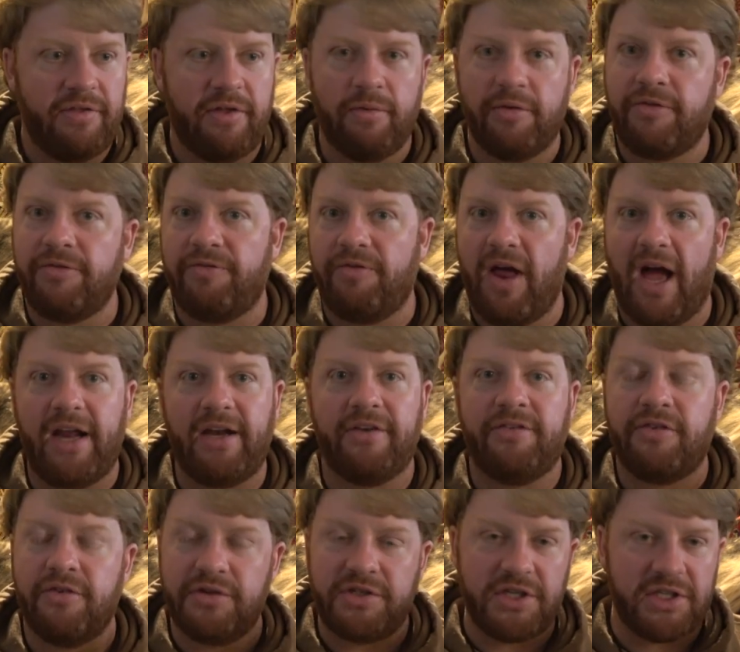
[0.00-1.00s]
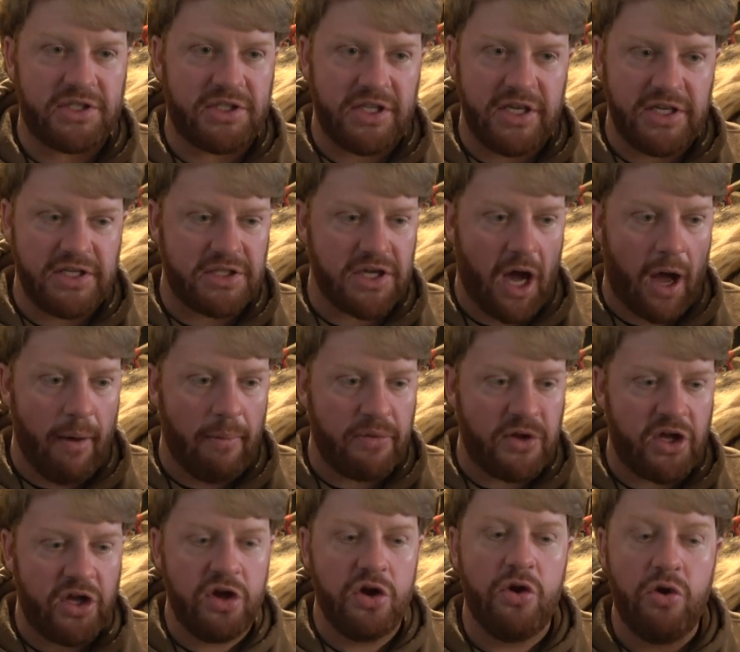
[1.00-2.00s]
that was flightless. There were just these uh,
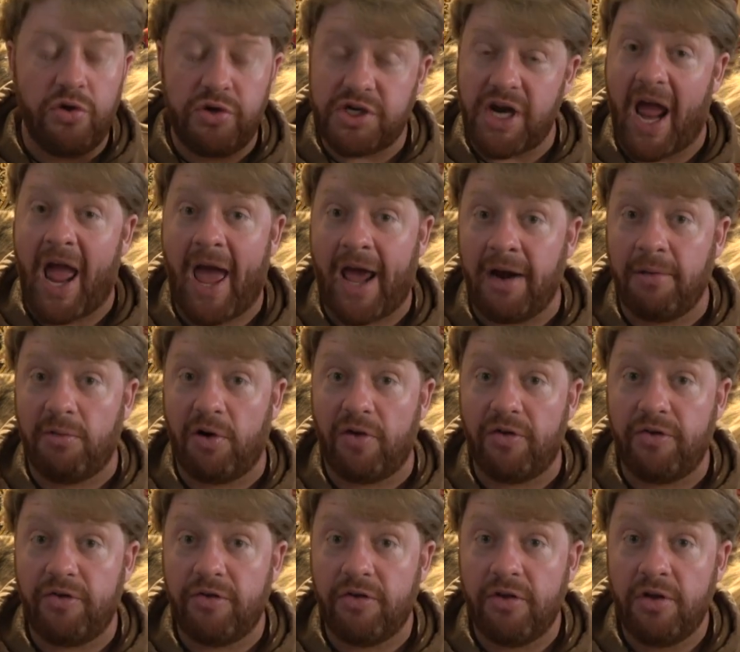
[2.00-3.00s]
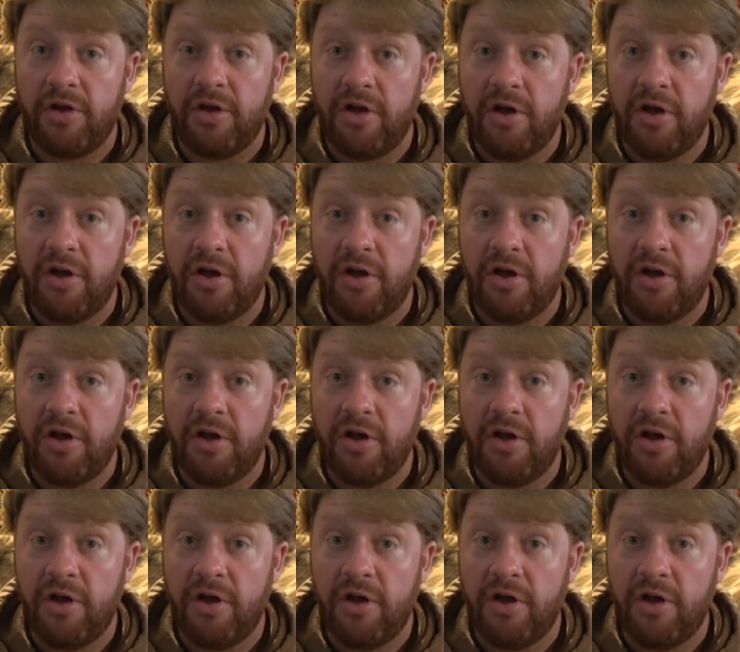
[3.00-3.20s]
huge animals.